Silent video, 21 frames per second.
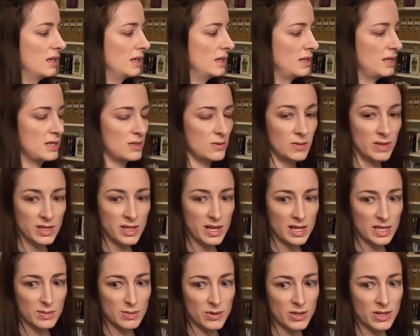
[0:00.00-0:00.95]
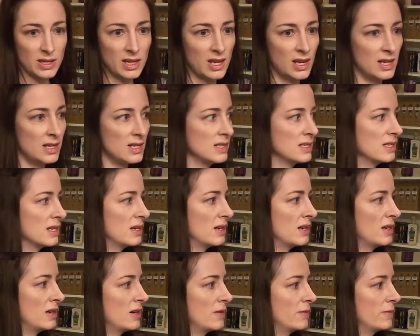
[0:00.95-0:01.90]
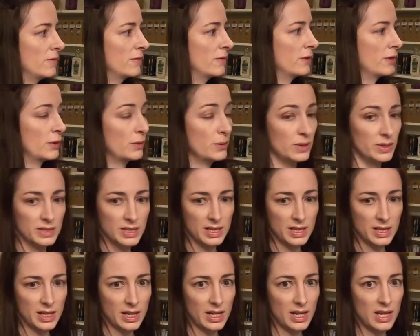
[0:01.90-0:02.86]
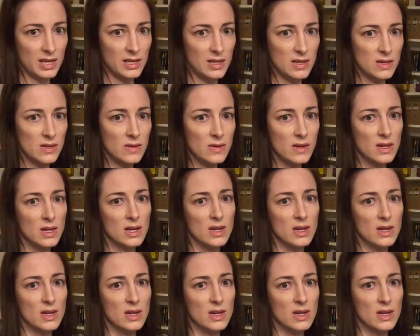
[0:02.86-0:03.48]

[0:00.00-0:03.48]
get these really nice pretty lines for the quilting that I had to do.